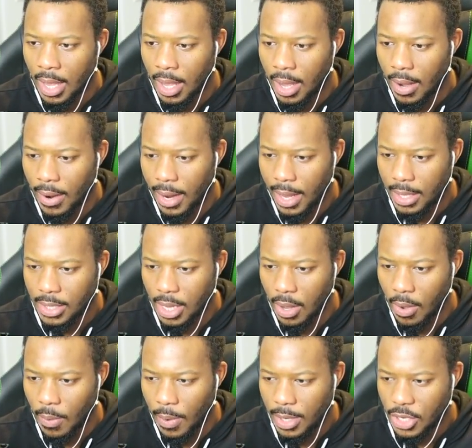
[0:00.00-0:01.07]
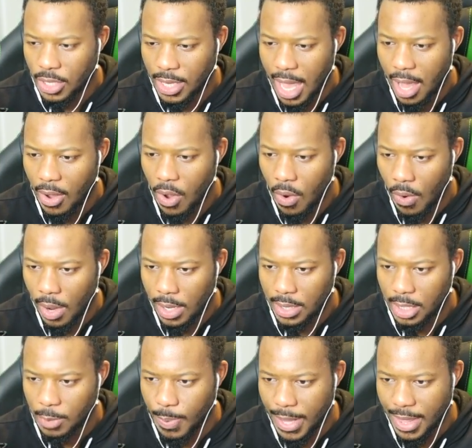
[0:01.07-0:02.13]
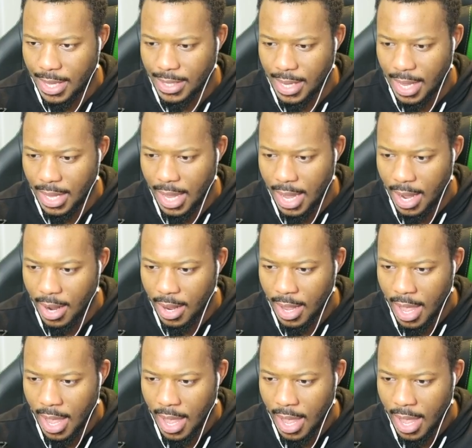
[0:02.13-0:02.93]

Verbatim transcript: All right, so we just got coins. Let's put this in here.